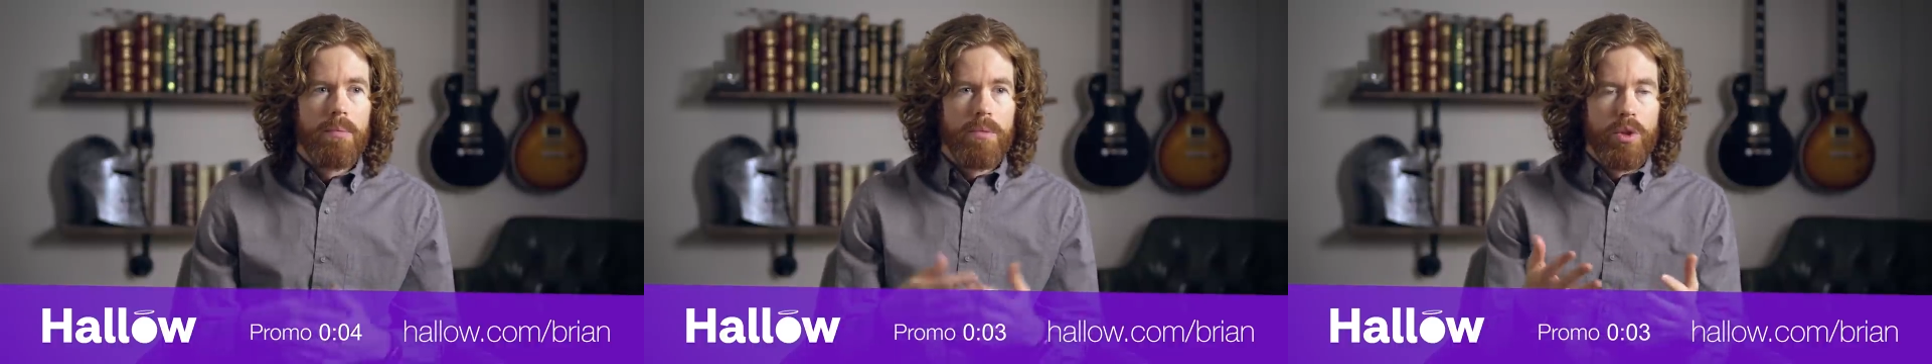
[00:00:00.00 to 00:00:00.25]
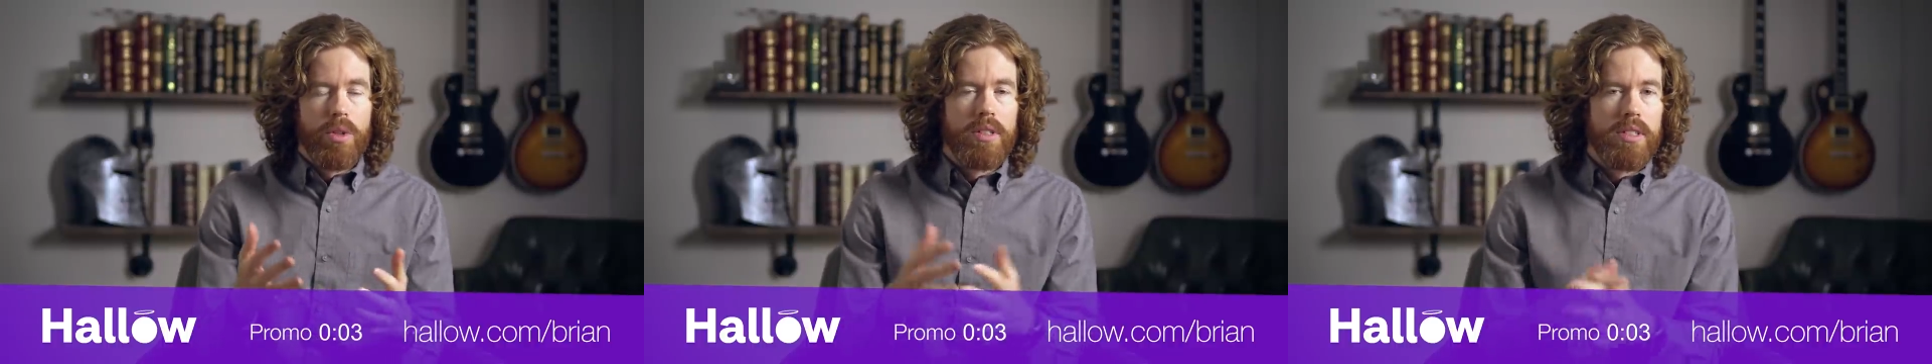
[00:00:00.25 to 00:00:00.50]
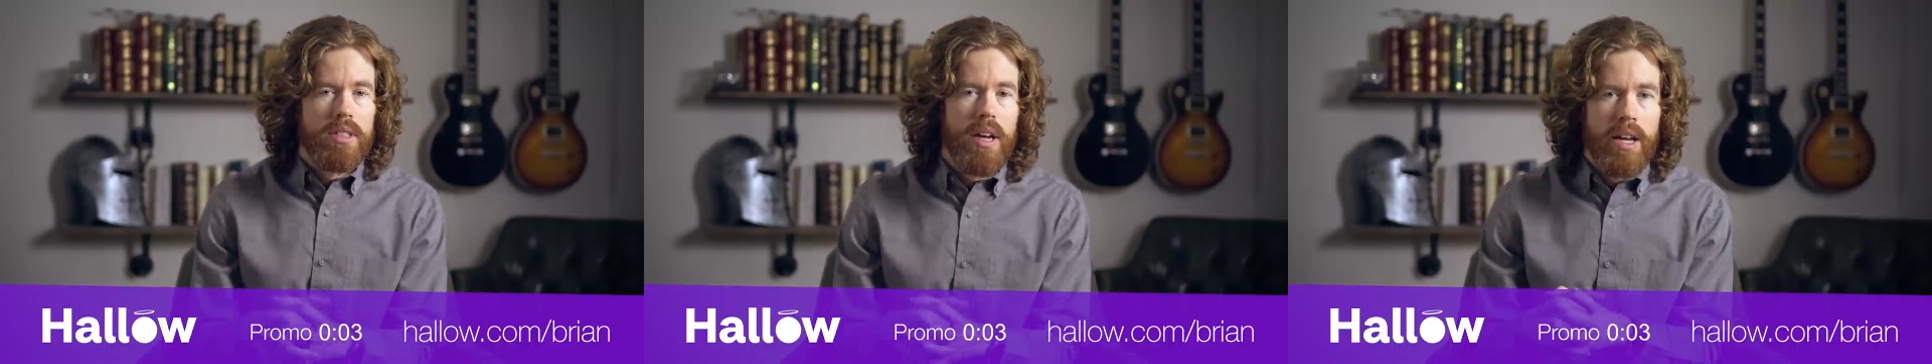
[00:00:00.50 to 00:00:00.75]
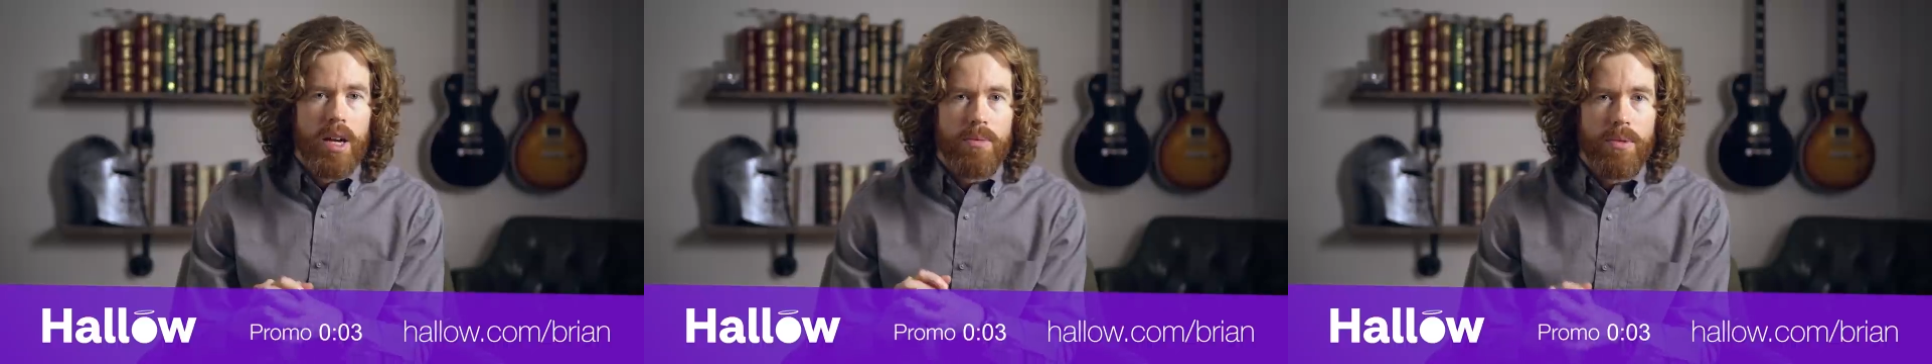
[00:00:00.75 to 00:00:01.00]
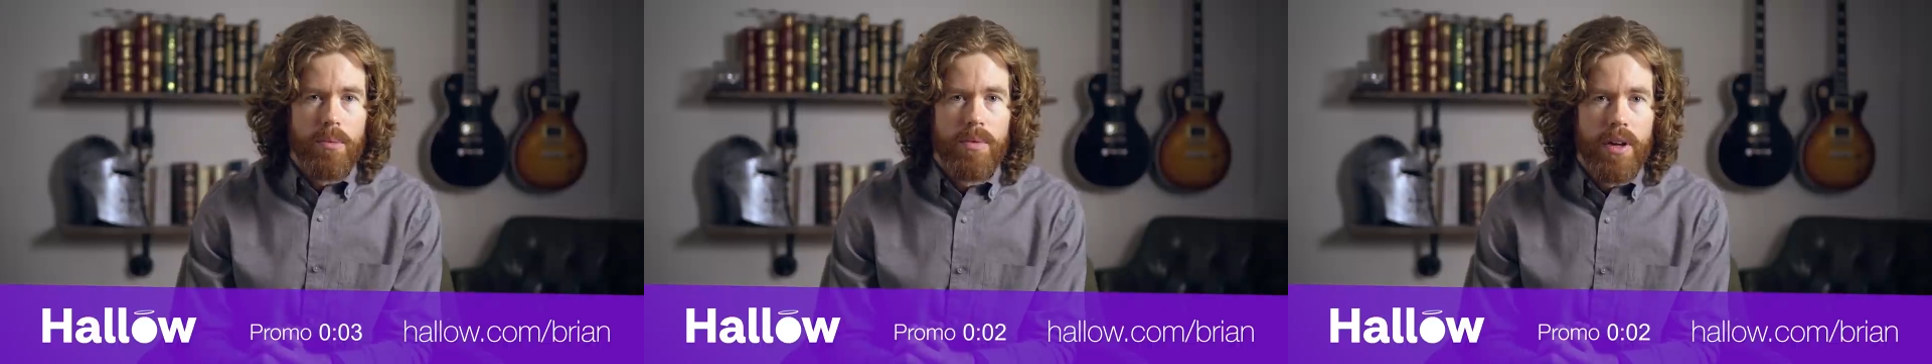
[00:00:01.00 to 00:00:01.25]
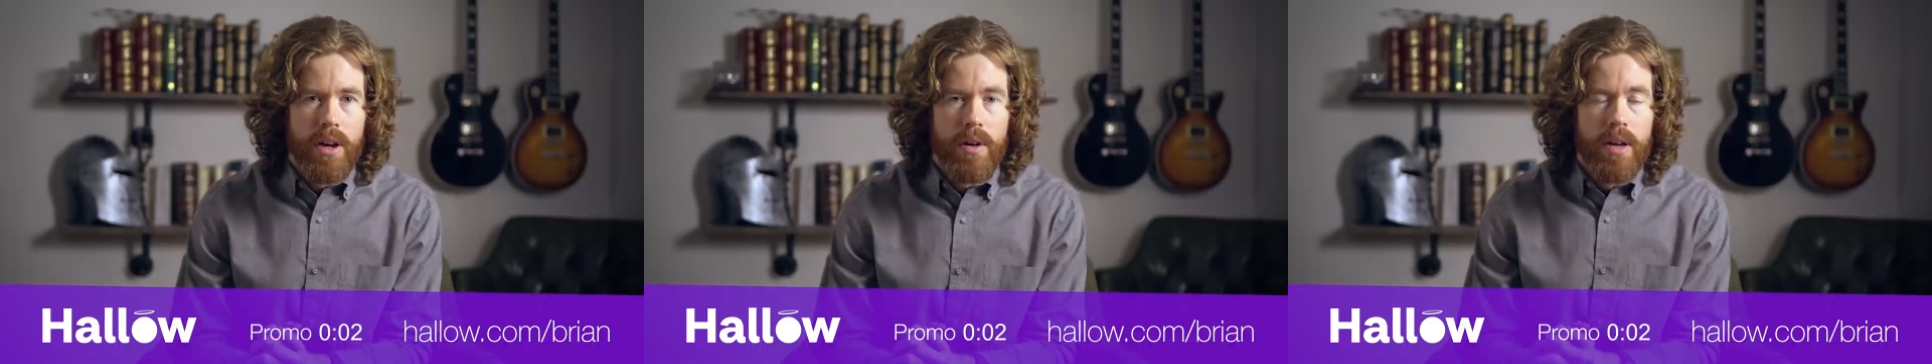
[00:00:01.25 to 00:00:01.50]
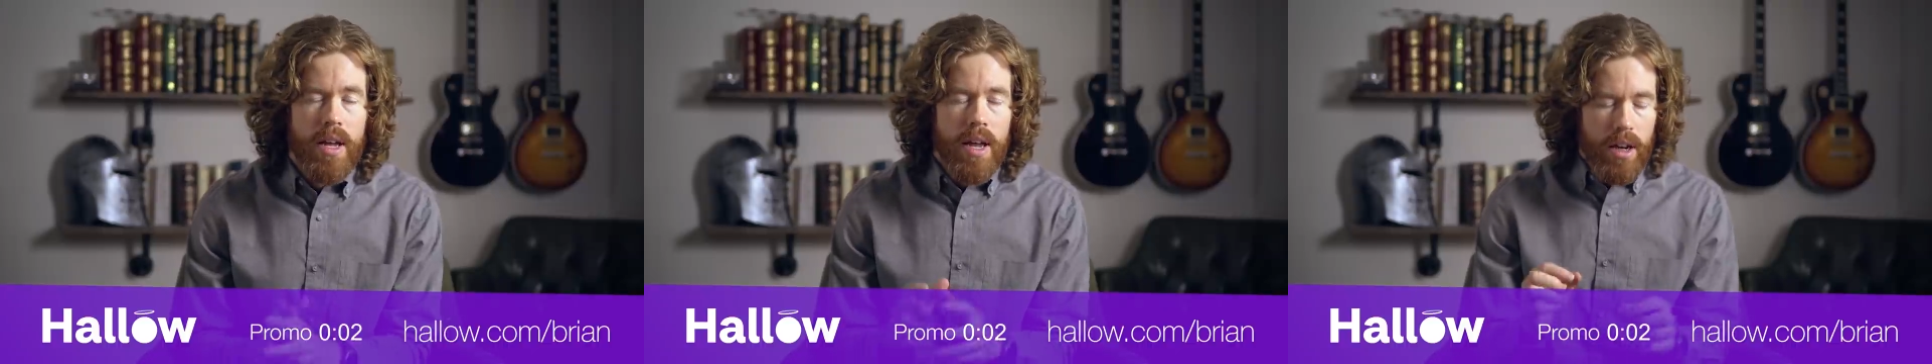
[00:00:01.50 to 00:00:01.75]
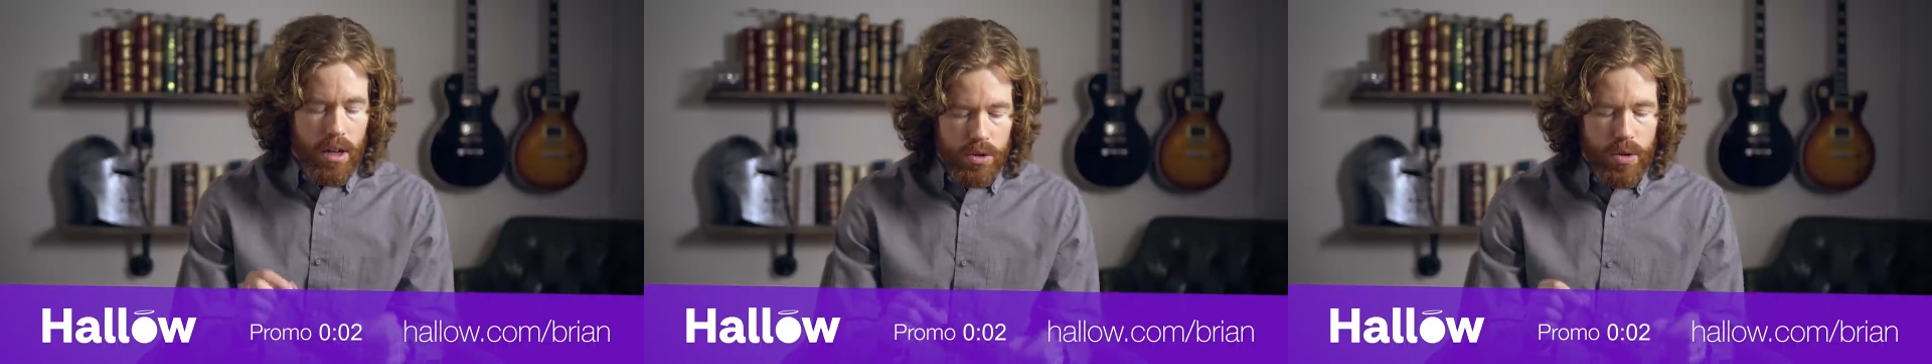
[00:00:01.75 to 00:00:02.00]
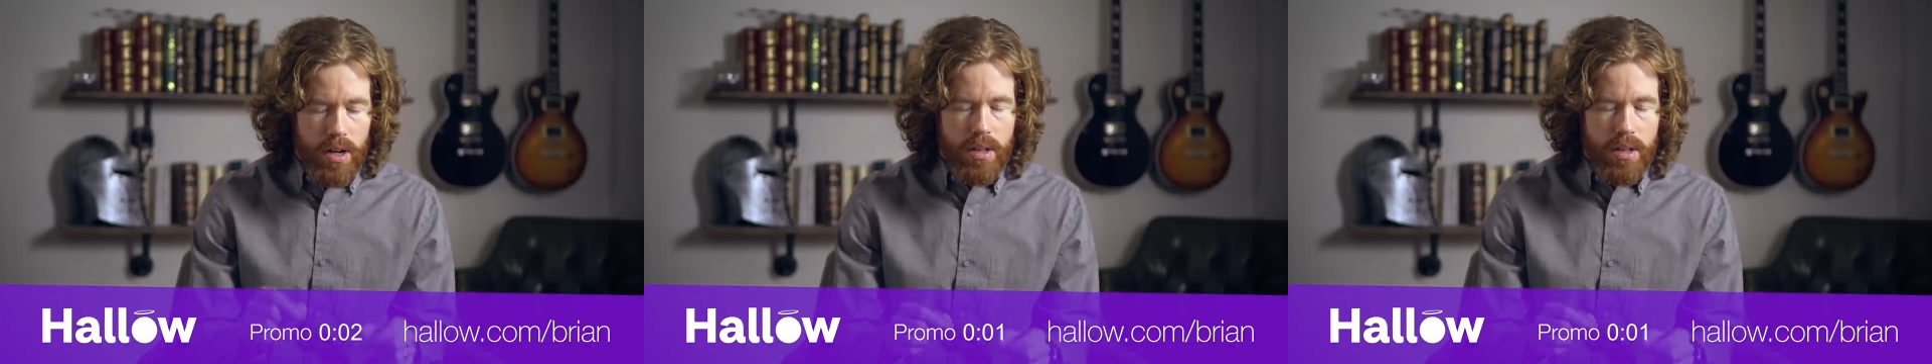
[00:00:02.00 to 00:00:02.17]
you can sign up from there, and I'll try